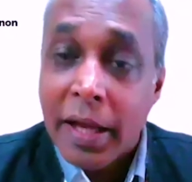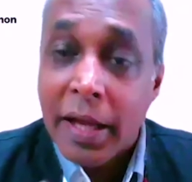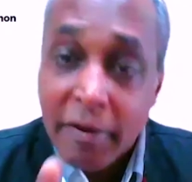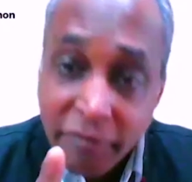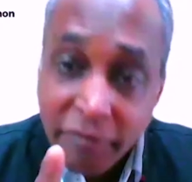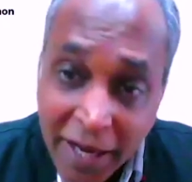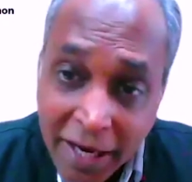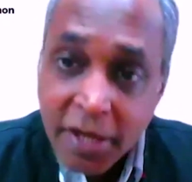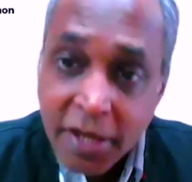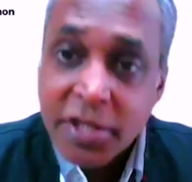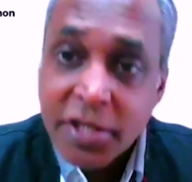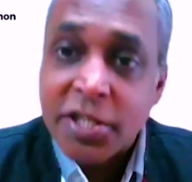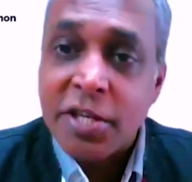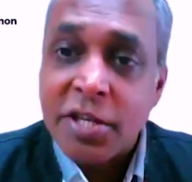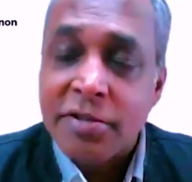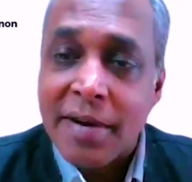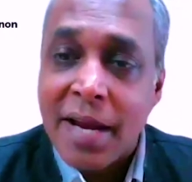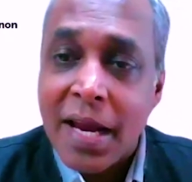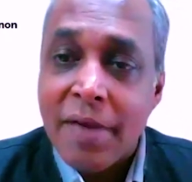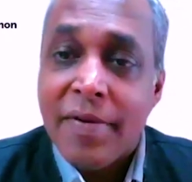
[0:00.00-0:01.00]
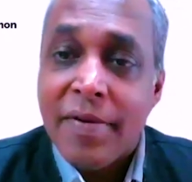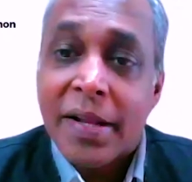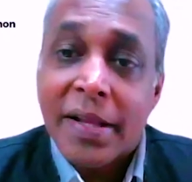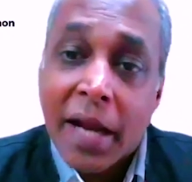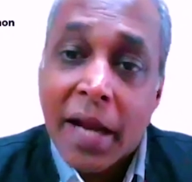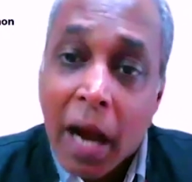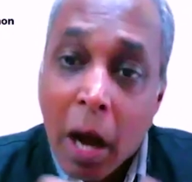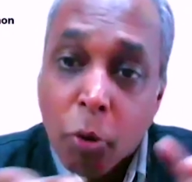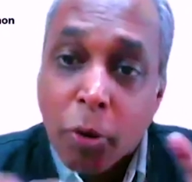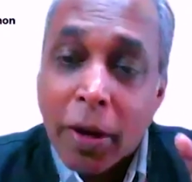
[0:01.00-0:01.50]
If that list is relevant,
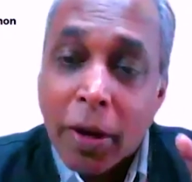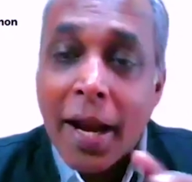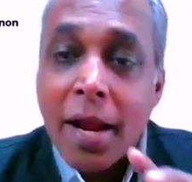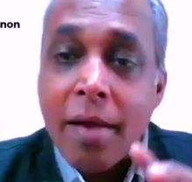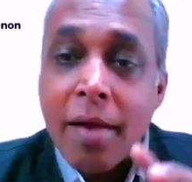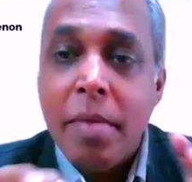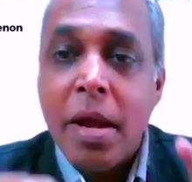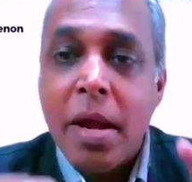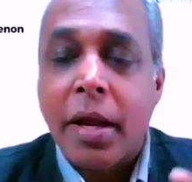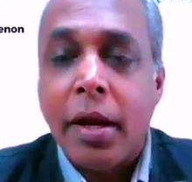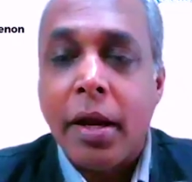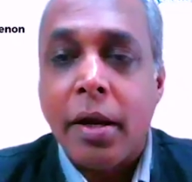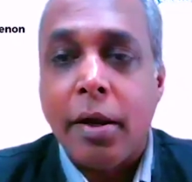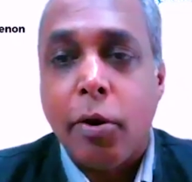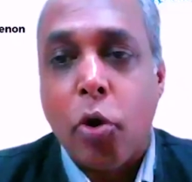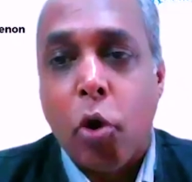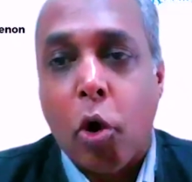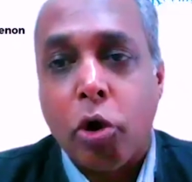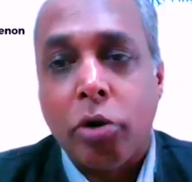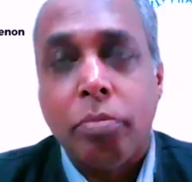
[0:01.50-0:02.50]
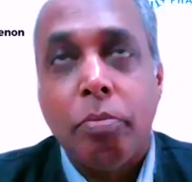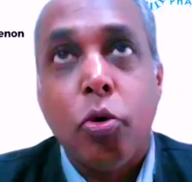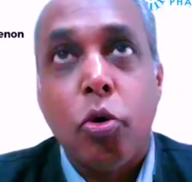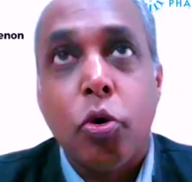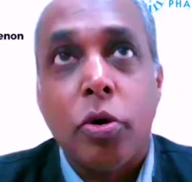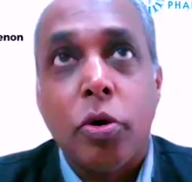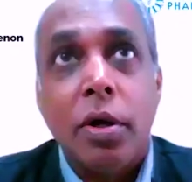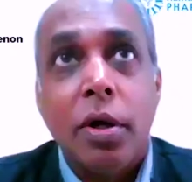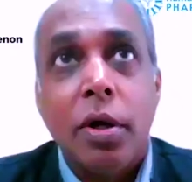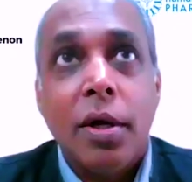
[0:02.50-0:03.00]
then how can I make it a lot
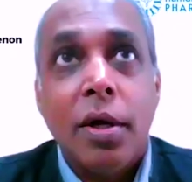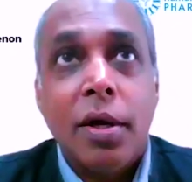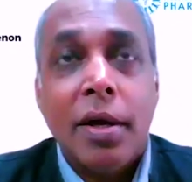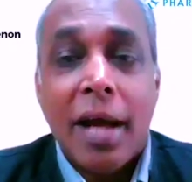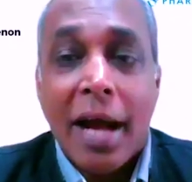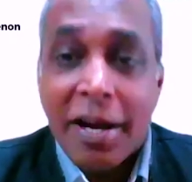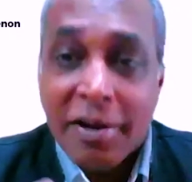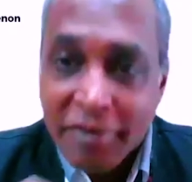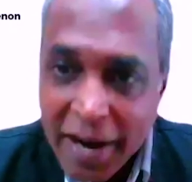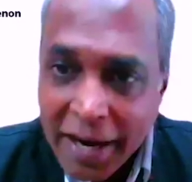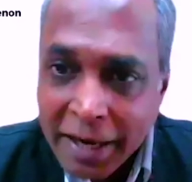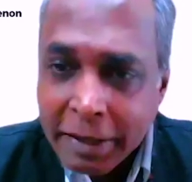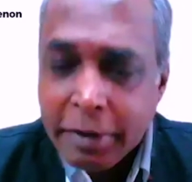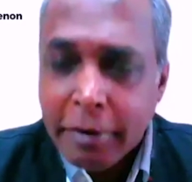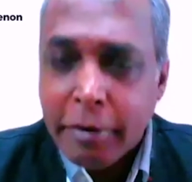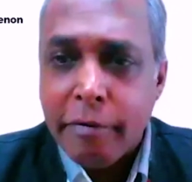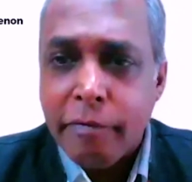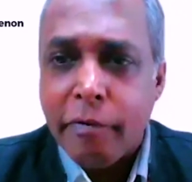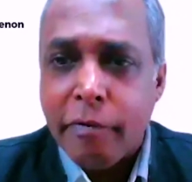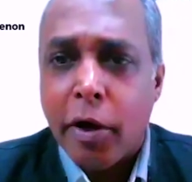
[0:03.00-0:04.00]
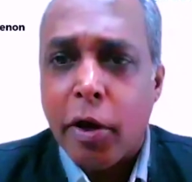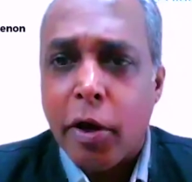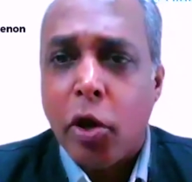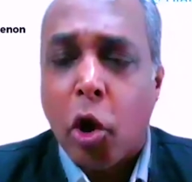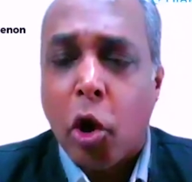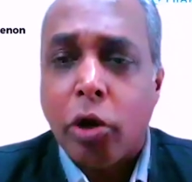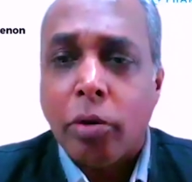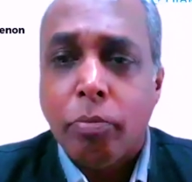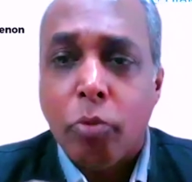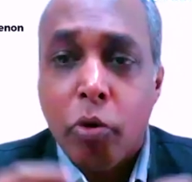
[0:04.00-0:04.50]
more attractive, a
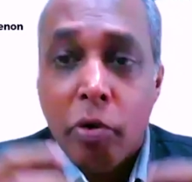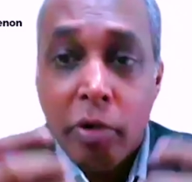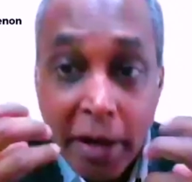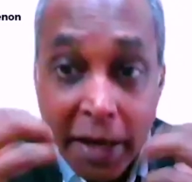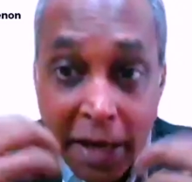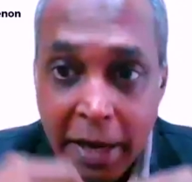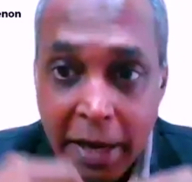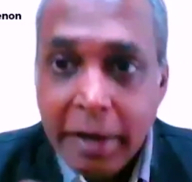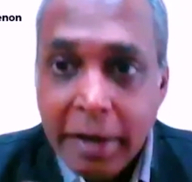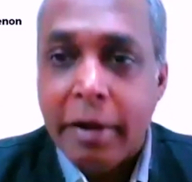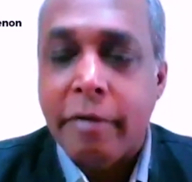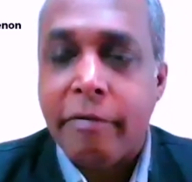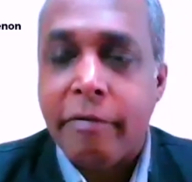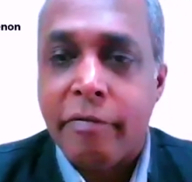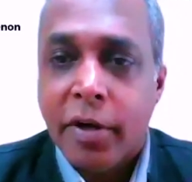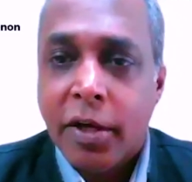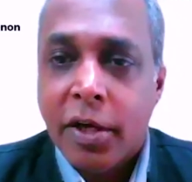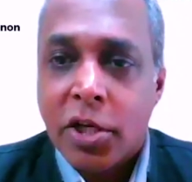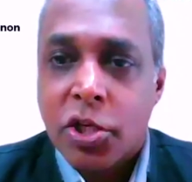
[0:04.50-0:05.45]
lot more retentive,